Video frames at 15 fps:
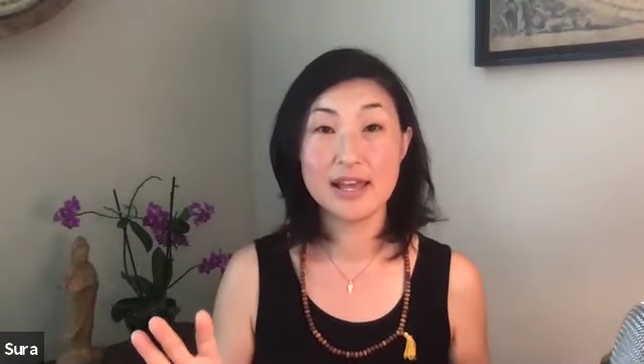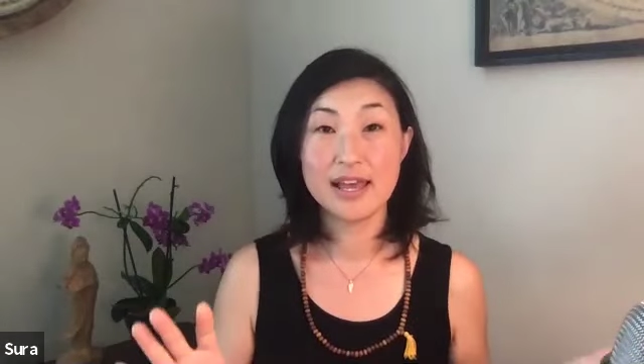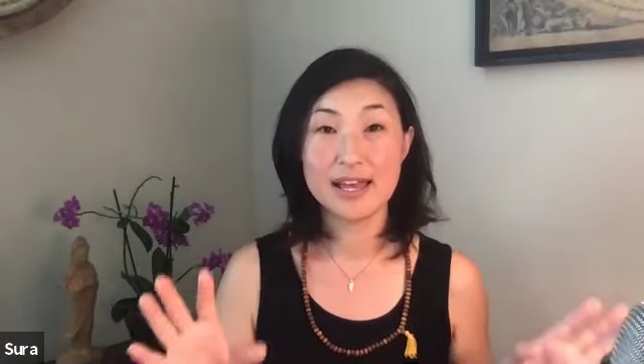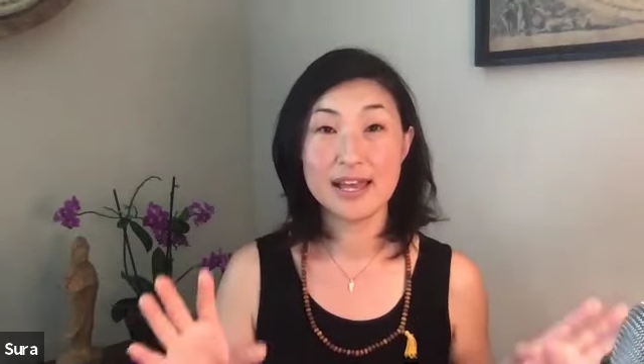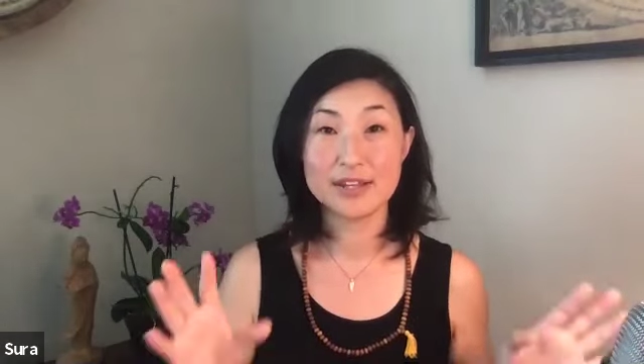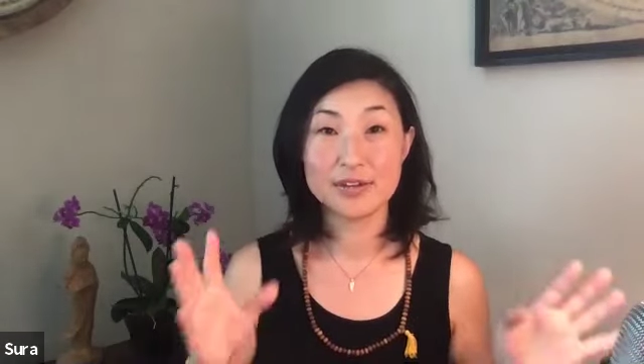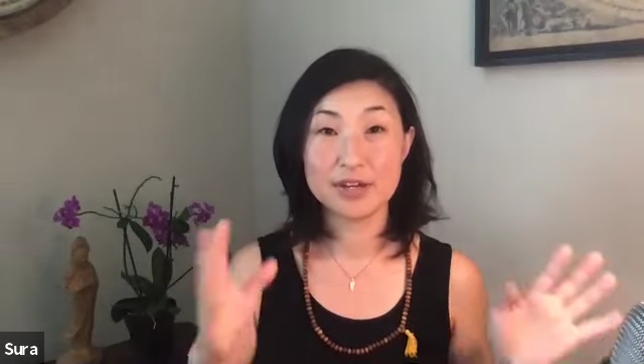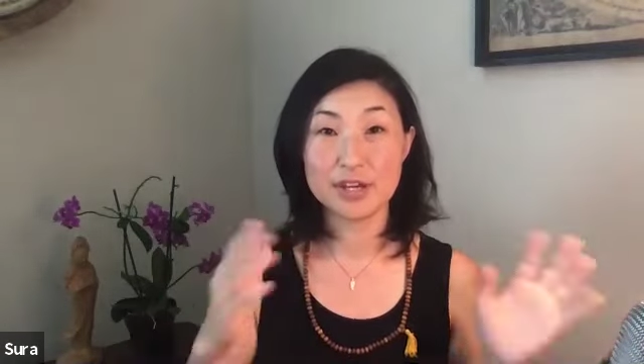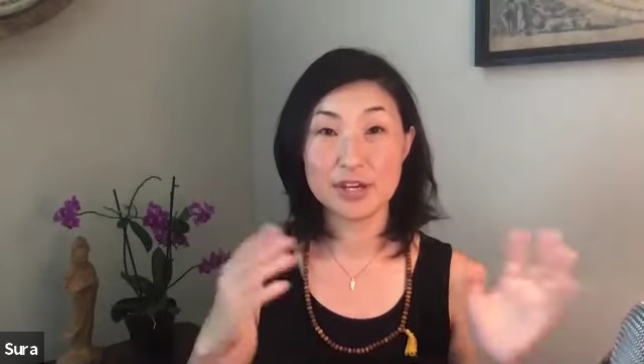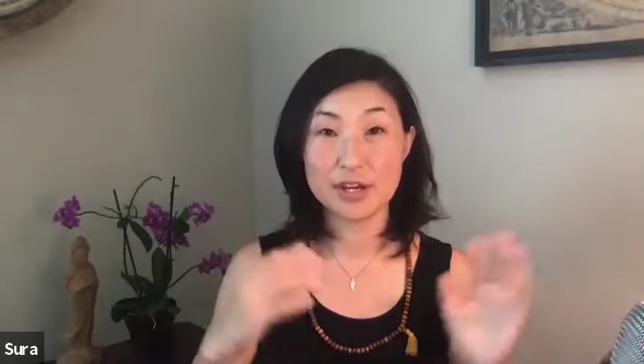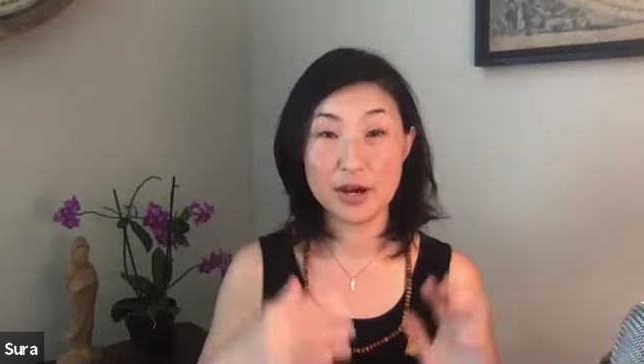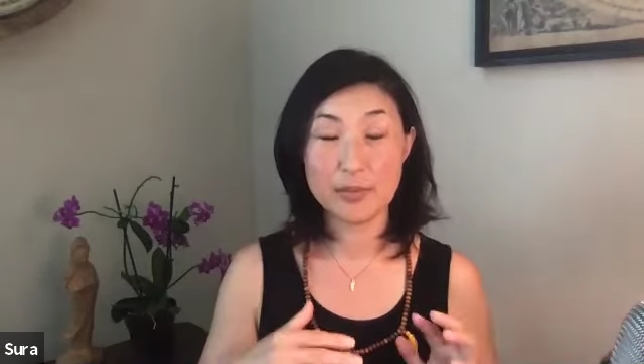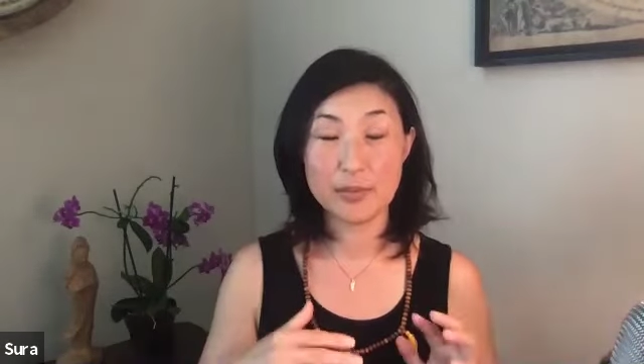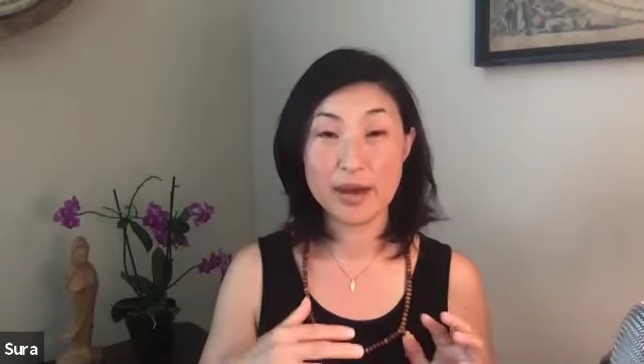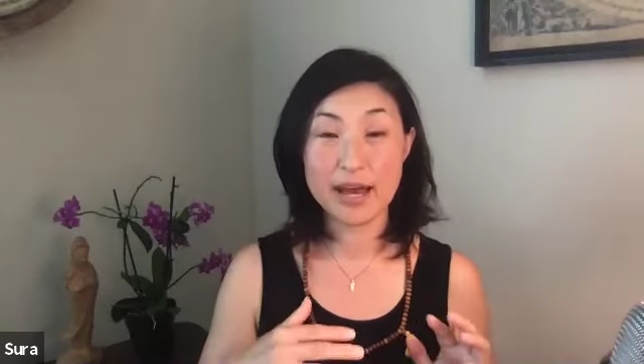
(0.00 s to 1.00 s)
And you can
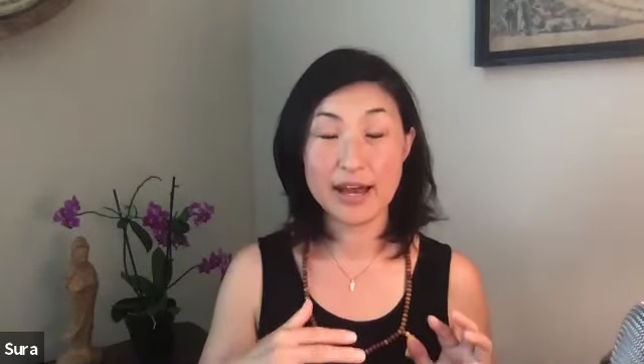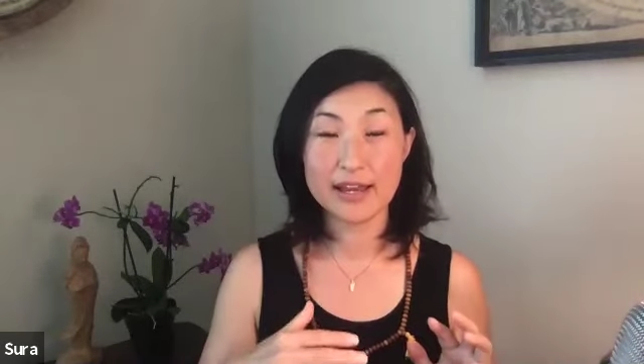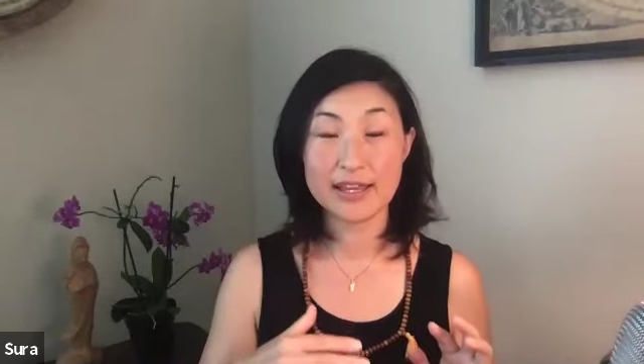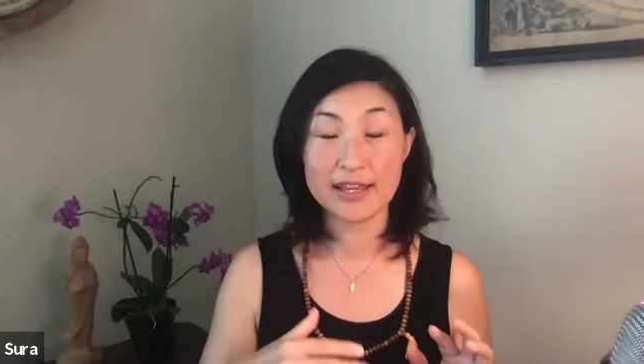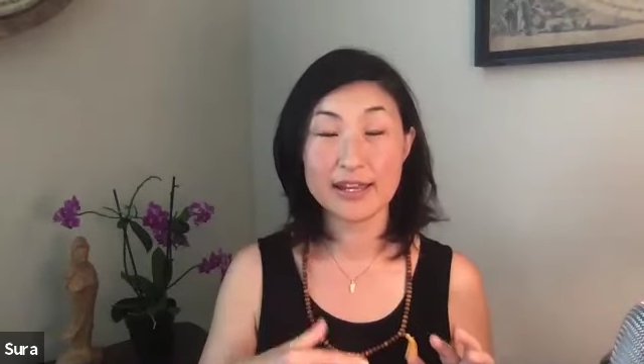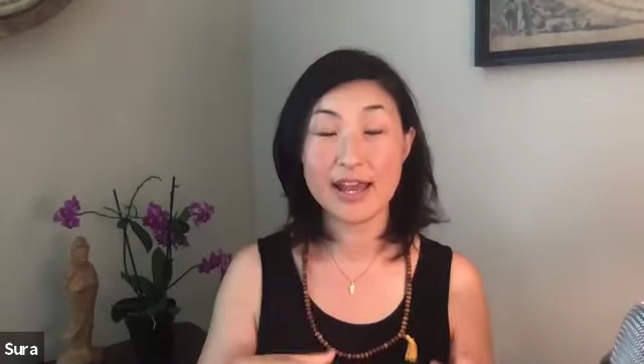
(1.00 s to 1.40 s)
come back and